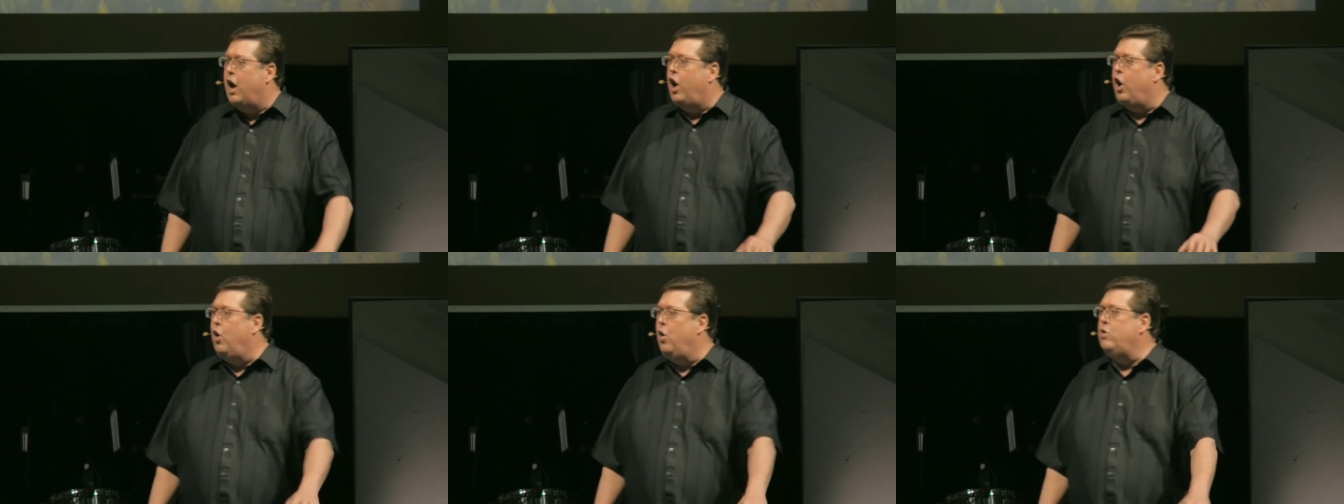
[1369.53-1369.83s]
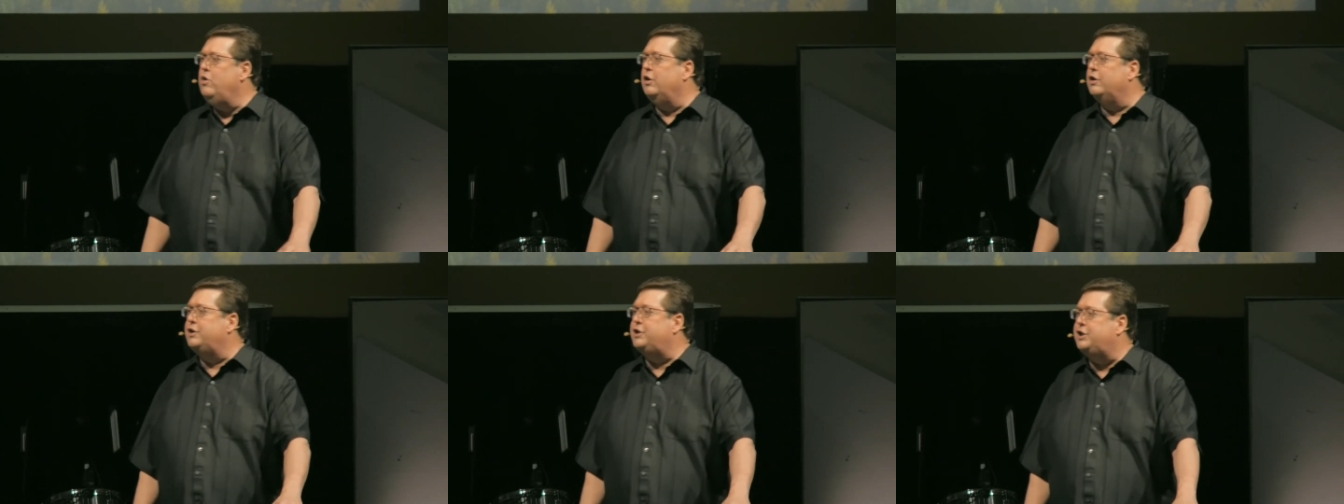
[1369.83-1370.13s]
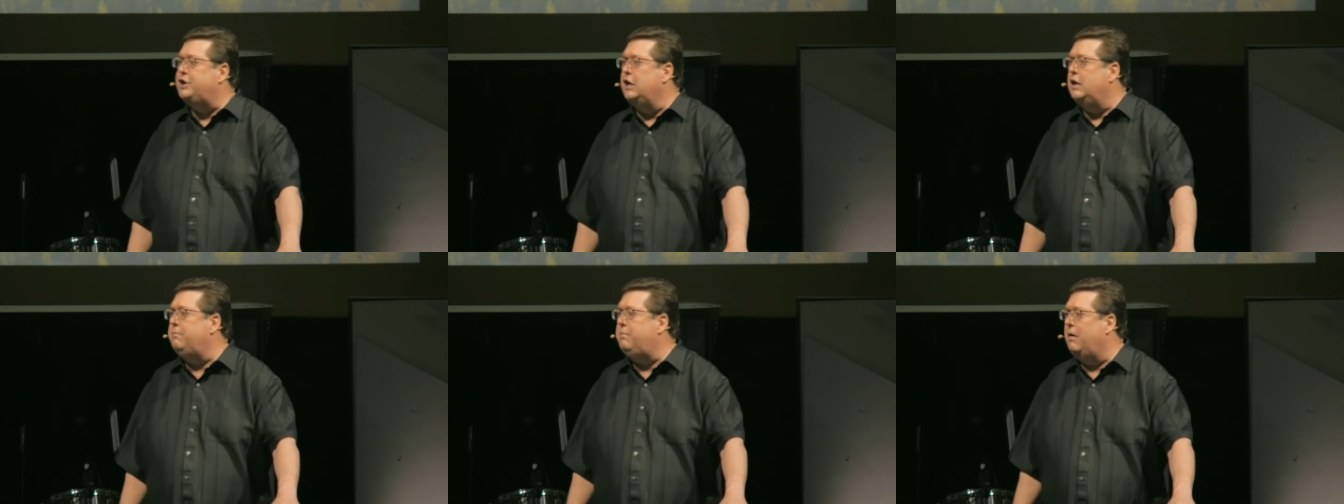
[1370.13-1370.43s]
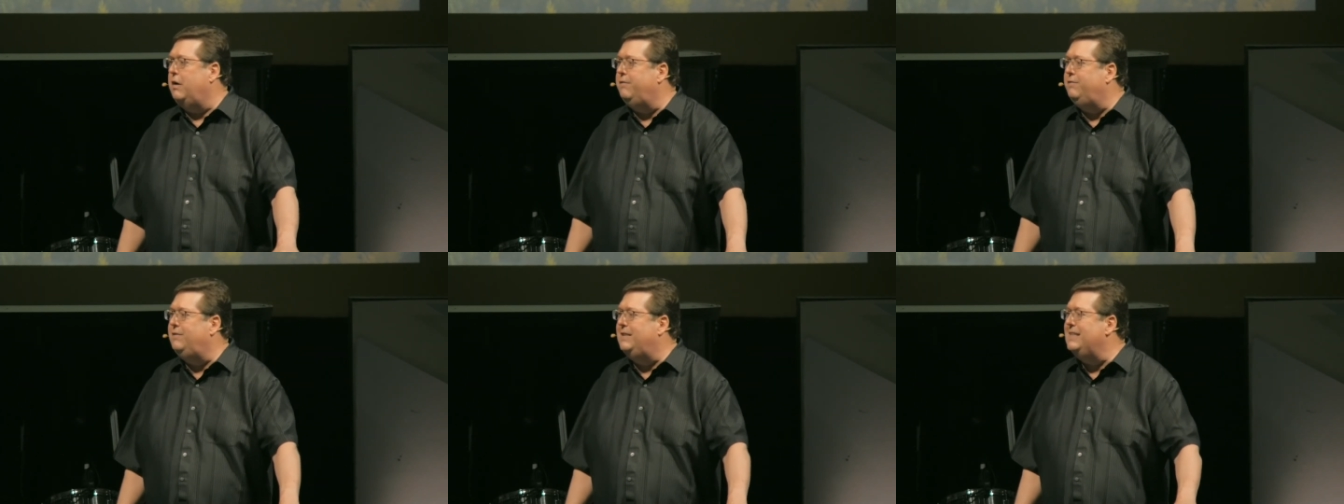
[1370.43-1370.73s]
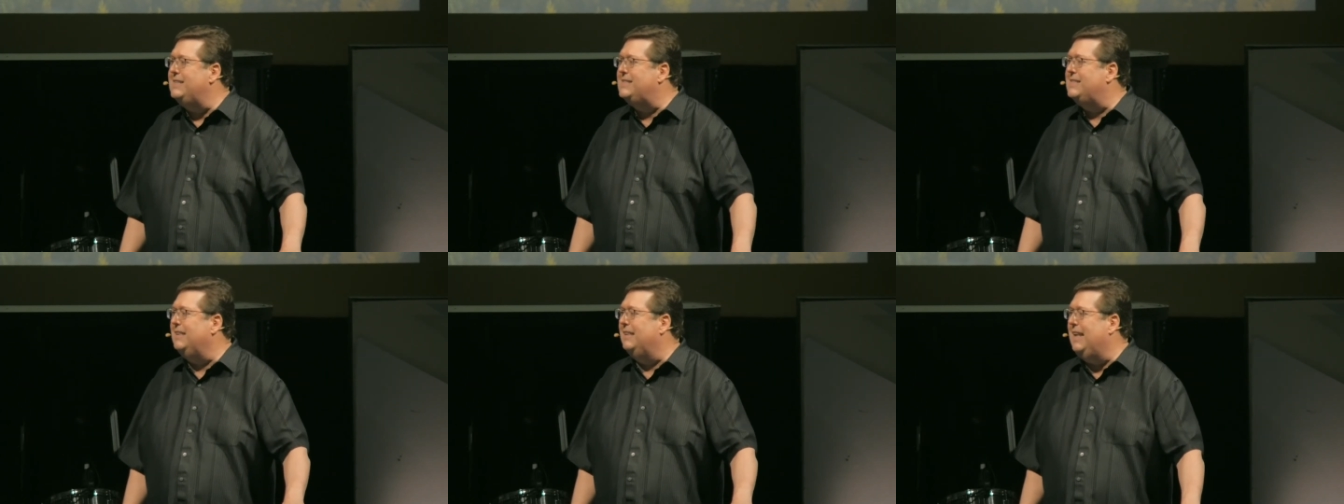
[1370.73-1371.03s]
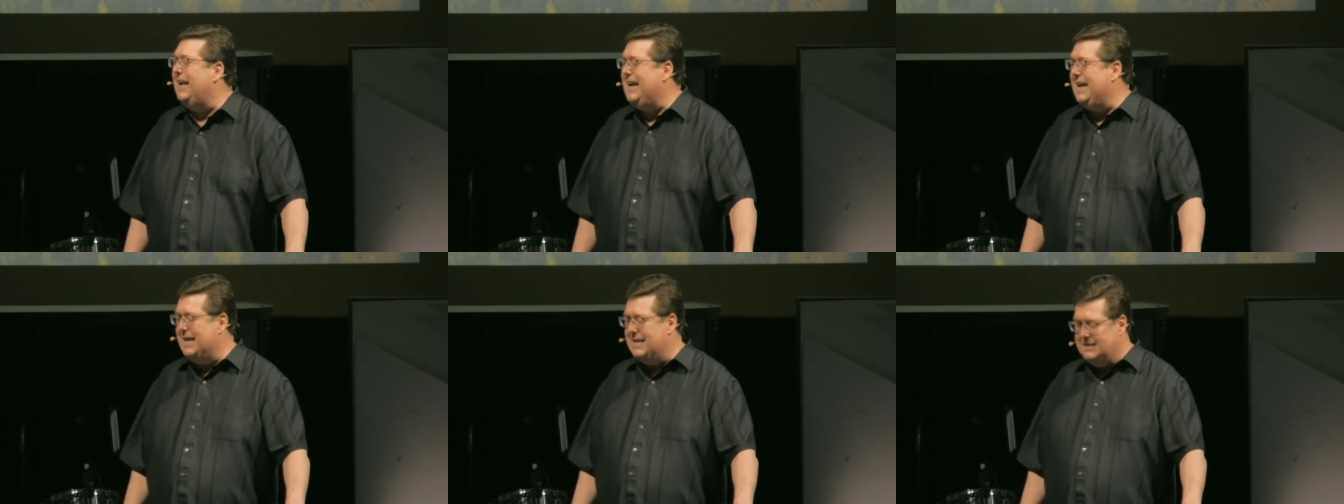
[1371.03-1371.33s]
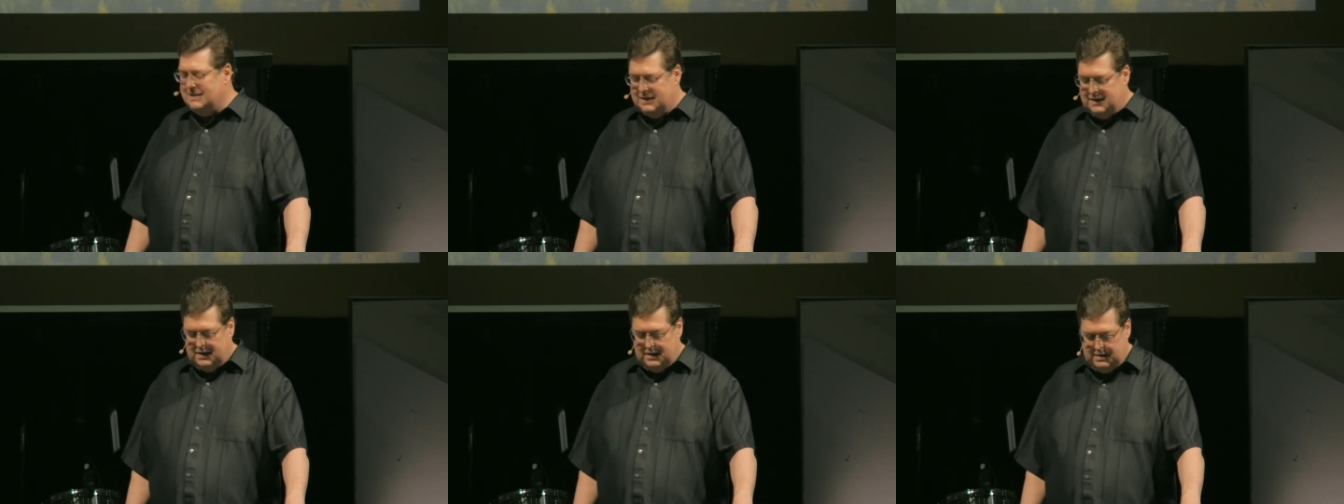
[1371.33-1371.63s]
ownership of this
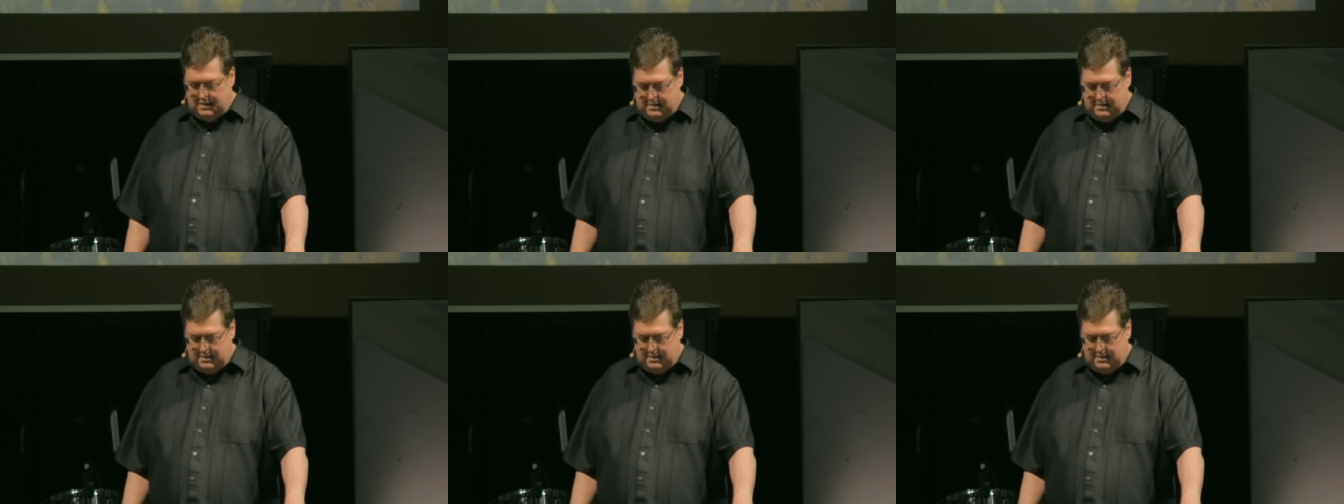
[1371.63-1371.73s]
land.